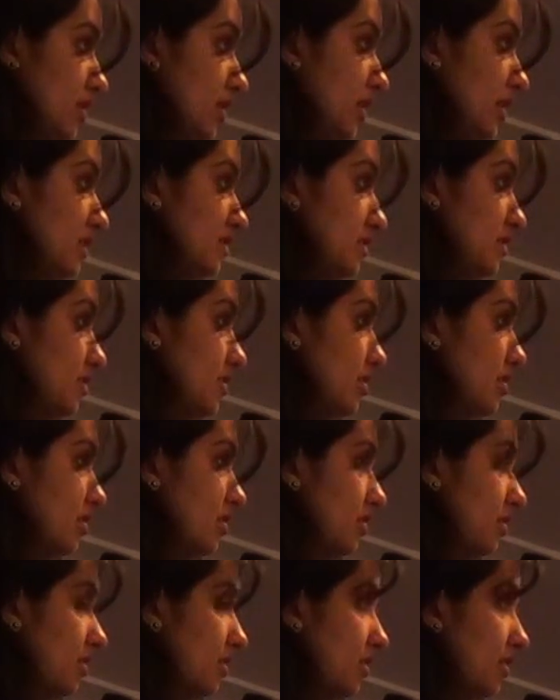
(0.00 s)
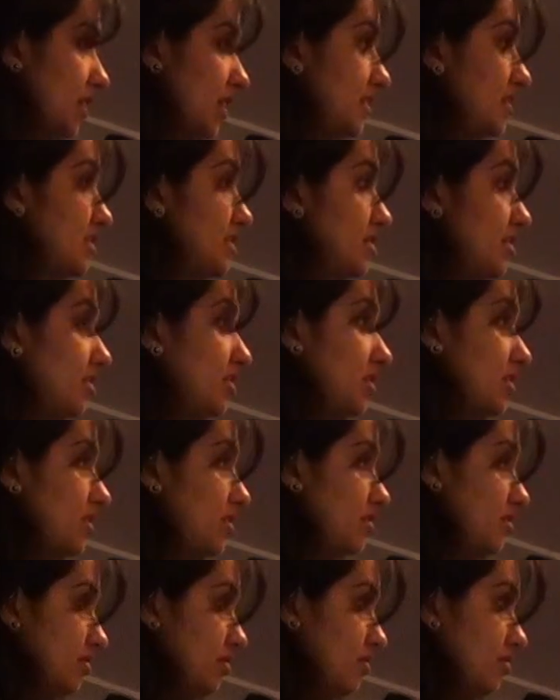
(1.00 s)
is the concern
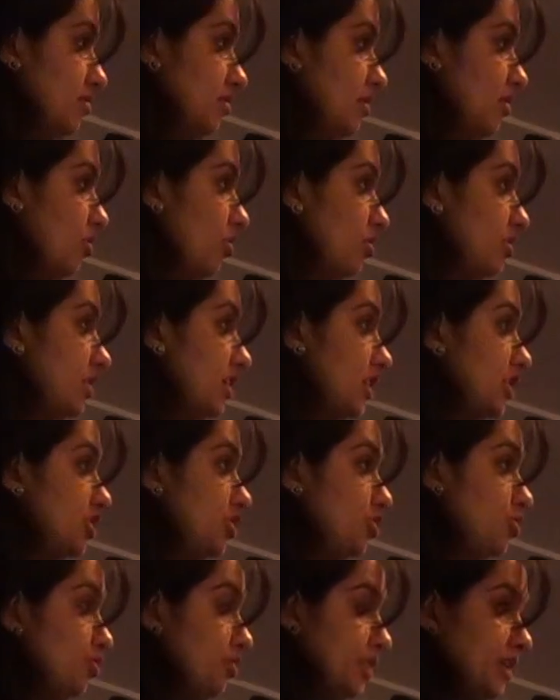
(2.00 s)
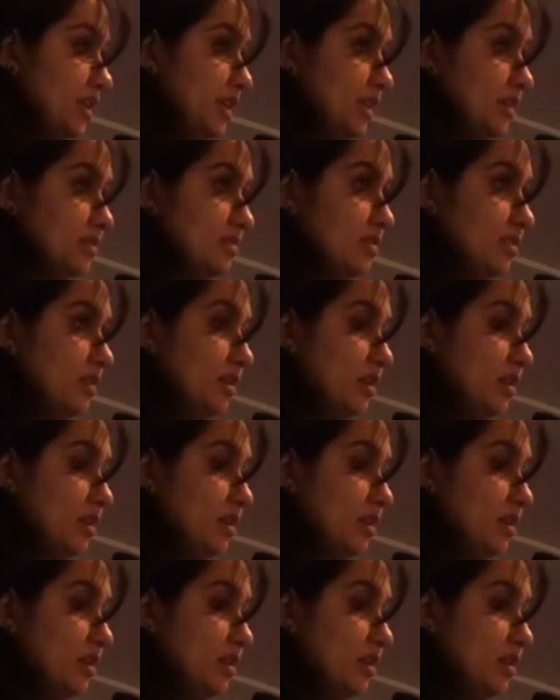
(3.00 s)
or the issue in case.